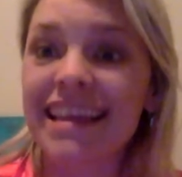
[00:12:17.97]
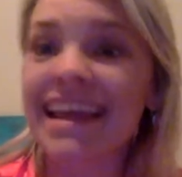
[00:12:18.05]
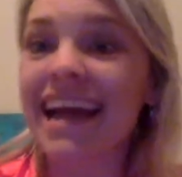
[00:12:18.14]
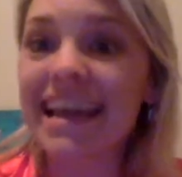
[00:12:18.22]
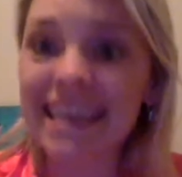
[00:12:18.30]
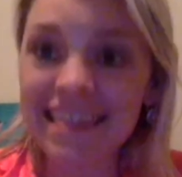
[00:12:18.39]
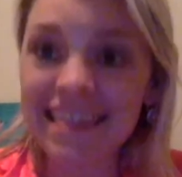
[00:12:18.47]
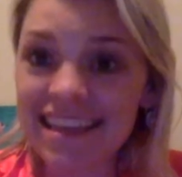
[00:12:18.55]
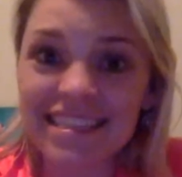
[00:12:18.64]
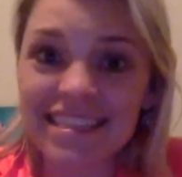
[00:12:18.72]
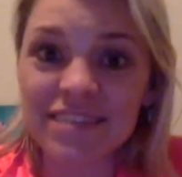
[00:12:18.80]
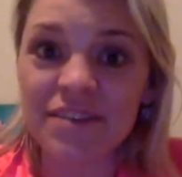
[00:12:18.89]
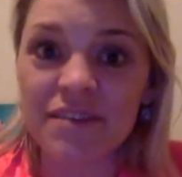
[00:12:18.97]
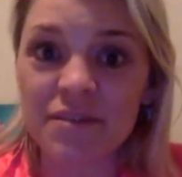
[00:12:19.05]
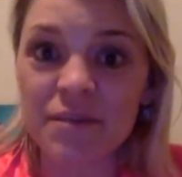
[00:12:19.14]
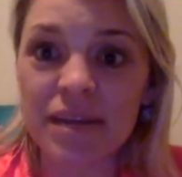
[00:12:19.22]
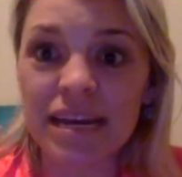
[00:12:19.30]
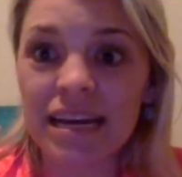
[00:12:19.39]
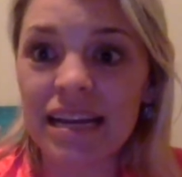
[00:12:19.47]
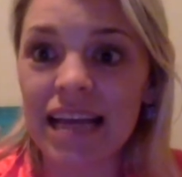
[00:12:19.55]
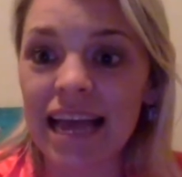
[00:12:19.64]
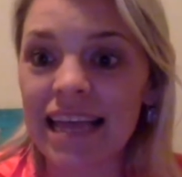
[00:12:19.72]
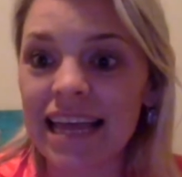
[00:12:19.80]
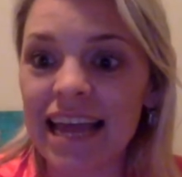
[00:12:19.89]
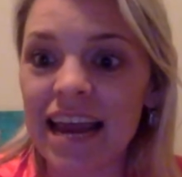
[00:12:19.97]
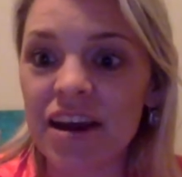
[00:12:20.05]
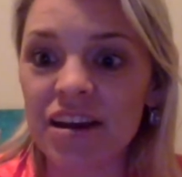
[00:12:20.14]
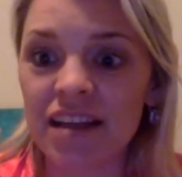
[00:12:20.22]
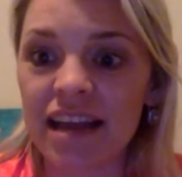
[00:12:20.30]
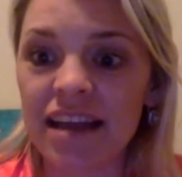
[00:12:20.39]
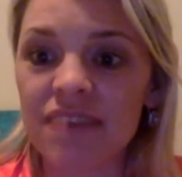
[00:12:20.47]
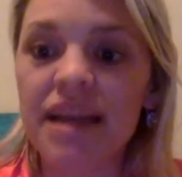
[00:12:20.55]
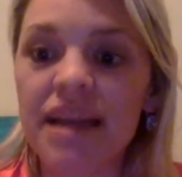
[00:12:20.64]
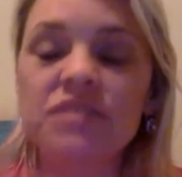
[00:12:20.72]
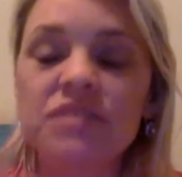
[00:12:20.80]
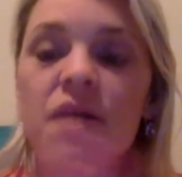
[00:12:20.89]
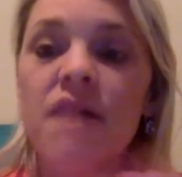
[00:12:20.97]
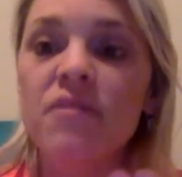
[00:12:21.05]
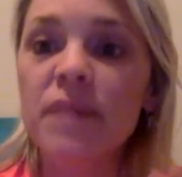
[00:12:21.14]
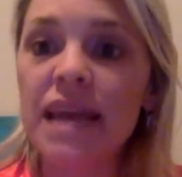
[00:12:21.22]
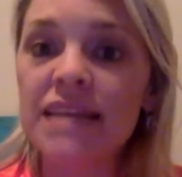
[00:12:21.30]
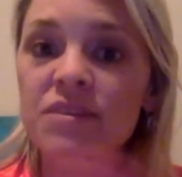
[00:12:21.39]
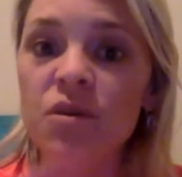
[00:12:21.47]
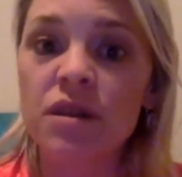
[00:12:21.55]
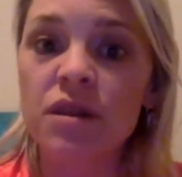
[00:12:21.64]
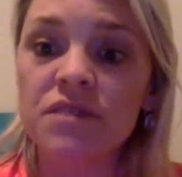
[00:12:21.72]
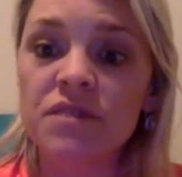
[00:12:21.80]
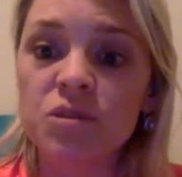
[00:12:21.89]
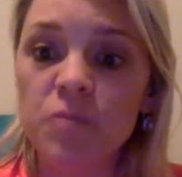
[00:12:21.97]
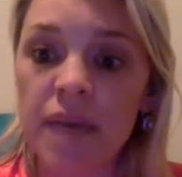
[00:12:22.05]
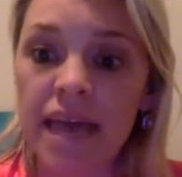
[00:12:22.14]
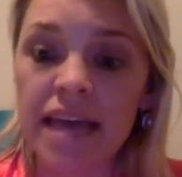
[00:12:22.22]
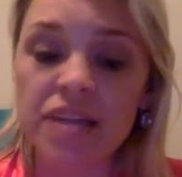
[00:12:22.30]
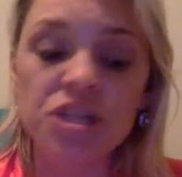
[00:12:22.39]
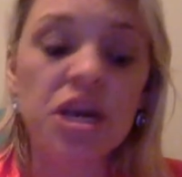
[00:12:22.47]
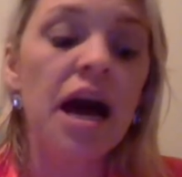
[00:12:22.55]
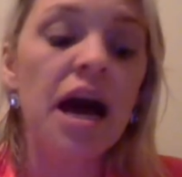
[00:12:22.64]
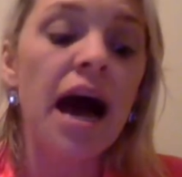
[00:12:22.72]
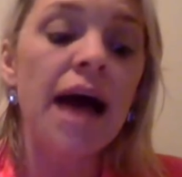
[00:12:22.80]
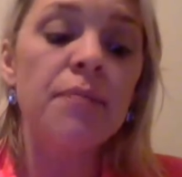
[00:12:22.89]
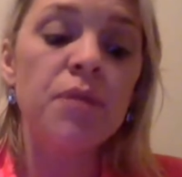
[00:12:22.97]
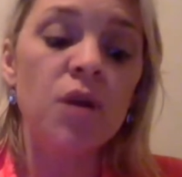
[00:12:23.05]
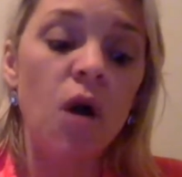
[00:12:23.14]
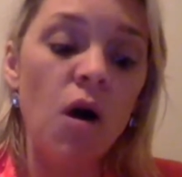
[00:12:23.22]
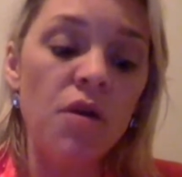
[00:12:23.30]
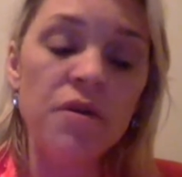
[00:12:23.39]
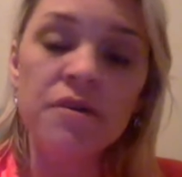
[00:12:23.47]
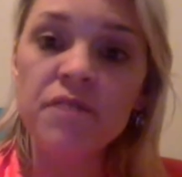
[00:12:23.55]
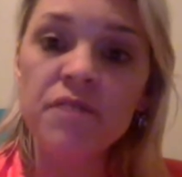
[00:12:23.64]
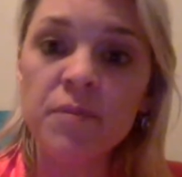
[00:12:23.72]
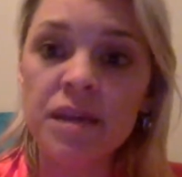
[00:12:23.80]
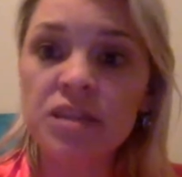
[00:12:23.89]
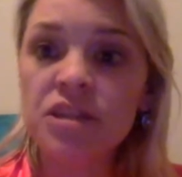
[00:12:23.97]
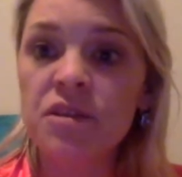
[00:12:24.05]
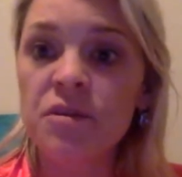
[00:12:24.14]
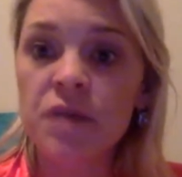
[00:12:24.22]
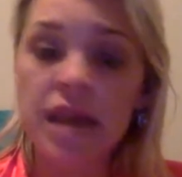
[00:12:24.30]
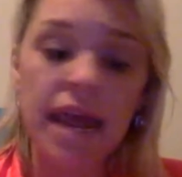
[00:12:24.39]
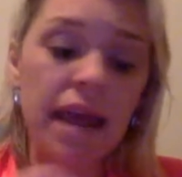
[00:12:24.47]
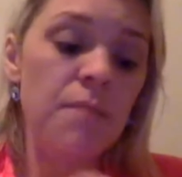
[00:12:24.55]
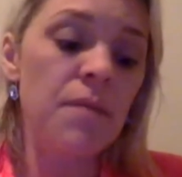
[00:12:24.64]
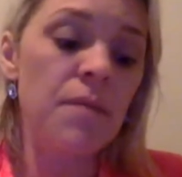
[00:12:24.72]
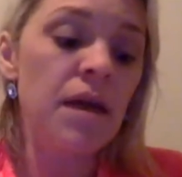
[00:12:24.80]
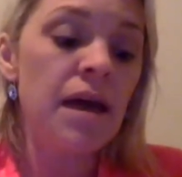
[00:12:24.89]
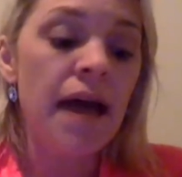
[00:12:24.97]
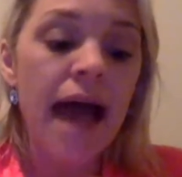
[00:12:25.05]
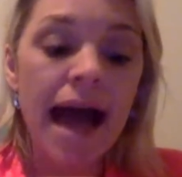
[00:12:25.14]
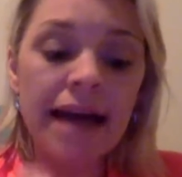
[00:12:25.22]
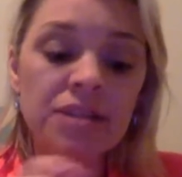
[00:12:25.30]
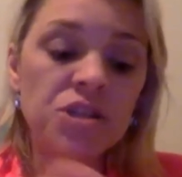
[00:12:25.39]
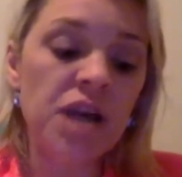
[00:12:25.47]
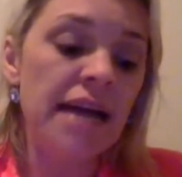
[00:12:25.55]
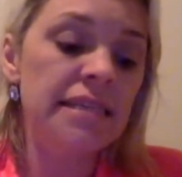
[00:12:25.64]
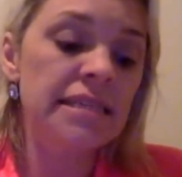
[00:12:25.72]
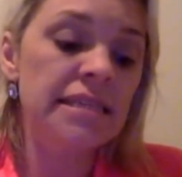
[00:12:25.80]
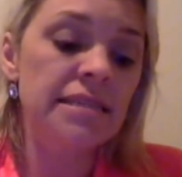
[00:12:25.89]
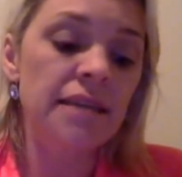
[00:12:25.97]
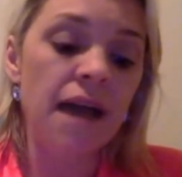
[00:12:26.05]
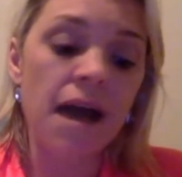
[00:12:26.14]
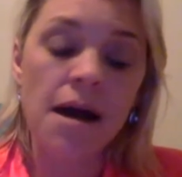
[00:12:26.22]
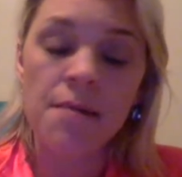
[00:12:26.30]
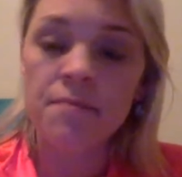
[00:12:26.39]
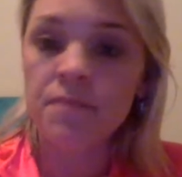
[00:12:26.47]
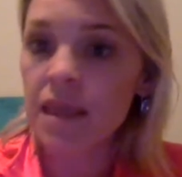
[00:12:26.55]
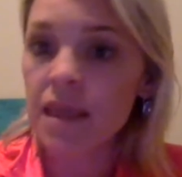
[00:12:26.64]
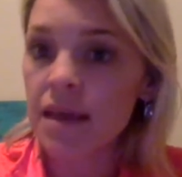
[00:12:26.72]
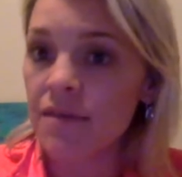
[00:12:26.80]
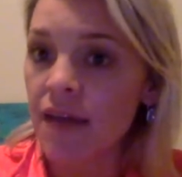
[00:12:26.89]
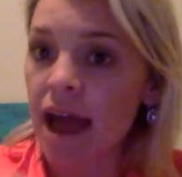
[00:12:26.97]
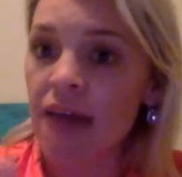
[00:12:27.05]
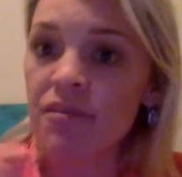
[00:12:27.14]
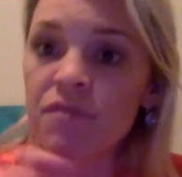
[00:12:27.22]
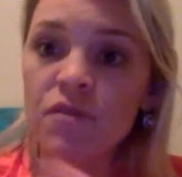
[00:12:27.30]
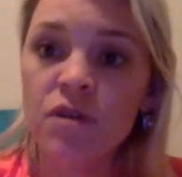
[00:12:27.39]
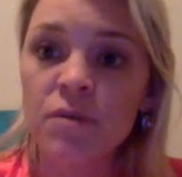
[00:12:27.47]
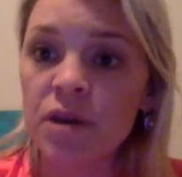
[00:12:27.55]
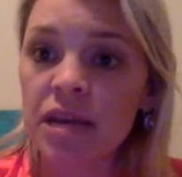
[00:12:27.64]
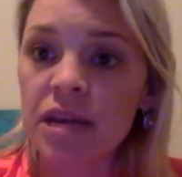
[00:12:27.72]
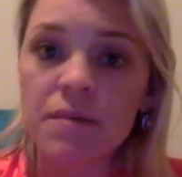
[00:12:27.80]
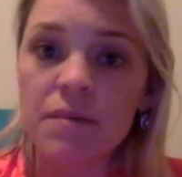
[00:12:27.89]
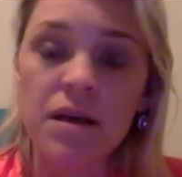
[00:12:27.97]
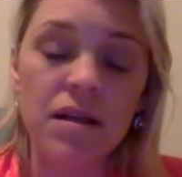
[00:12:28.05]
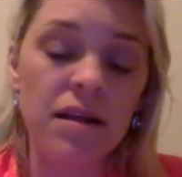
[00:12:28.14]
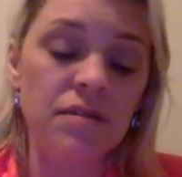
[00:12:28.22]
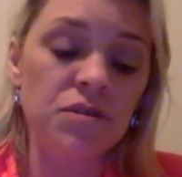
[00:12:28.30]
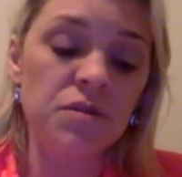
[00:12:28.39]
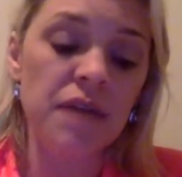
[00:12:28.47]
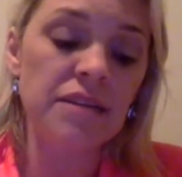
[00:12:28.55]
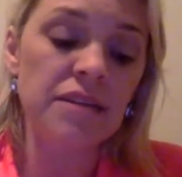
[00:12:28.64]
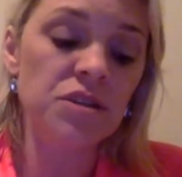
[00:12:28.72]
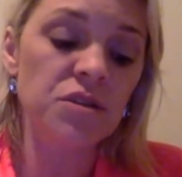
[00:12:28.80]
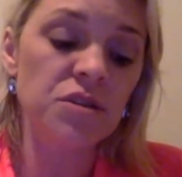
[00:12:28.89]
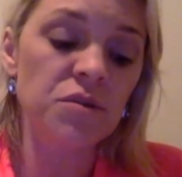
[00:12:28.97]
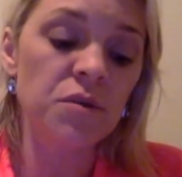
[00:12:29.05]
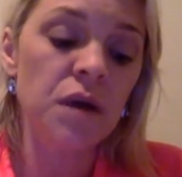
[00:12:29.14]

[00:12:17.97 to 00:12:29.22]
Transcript: Like I consider everybody a client, like a hair client, right? So everybody has their own individual page. I put all their information, their name, address. If I have their phone number and email, I'll do that too.